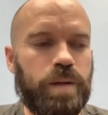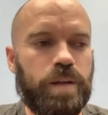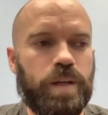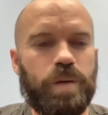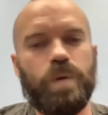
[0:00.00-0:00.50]

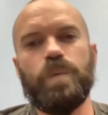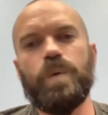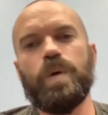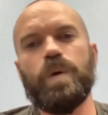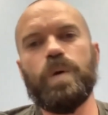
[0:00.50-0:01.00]
and
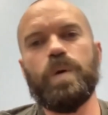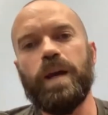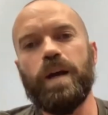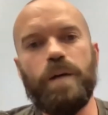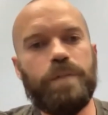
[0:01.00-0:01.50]
we're
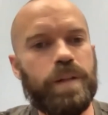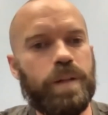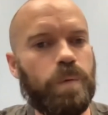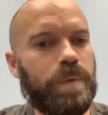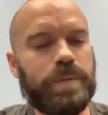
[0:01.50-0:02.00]
quite confident
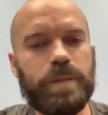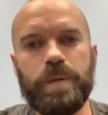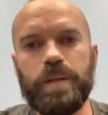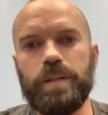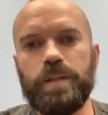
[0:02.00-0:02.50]
that we'll be able to
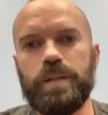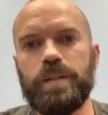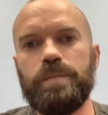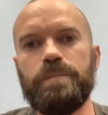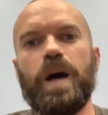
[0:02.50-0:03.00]
build
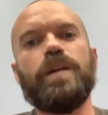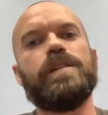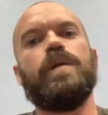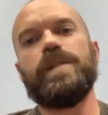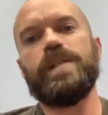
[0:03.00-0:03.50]
models
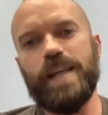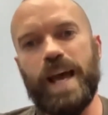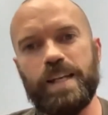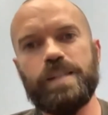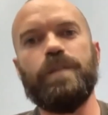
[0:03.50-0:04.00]
that will
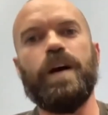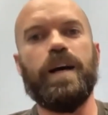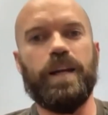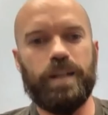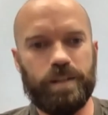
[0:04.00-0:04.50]

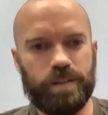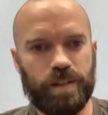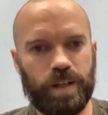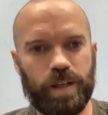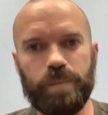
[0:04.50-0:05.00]
satisfy
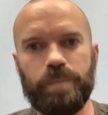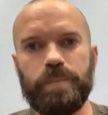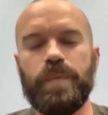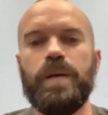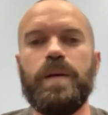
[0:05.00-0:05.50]

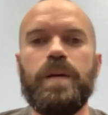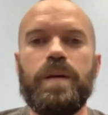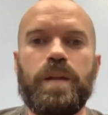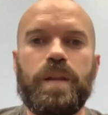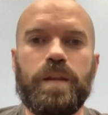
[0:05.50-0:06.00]

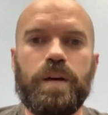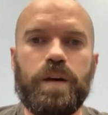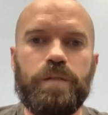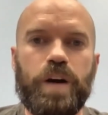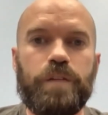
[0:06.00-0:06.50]

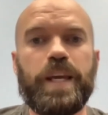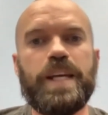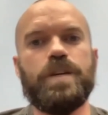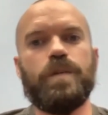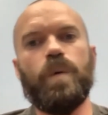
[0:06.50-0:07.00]
the
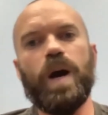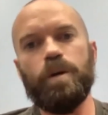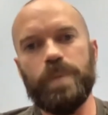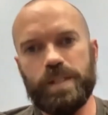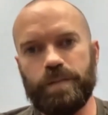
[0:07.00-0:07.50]
verification
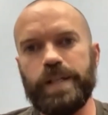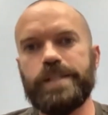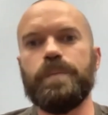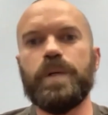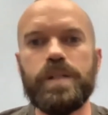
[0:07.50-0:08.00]
requirements of
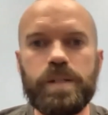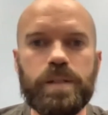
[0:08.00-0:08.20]
customers.